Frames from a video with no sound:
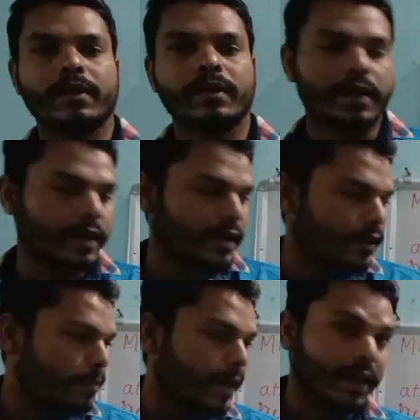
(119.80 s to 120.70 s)
written
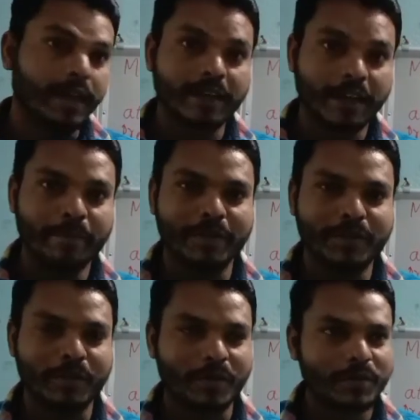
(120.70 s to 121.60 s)
my assignments
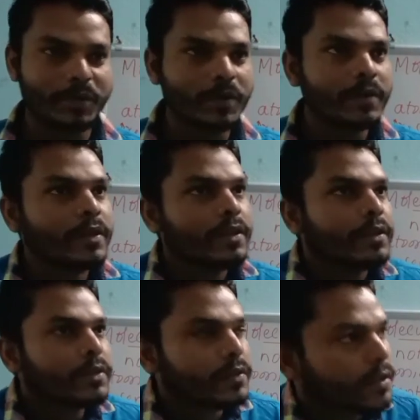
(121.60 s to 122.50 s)
also,
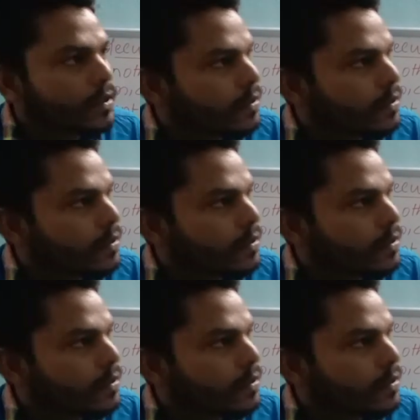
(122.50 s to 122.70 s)
so that is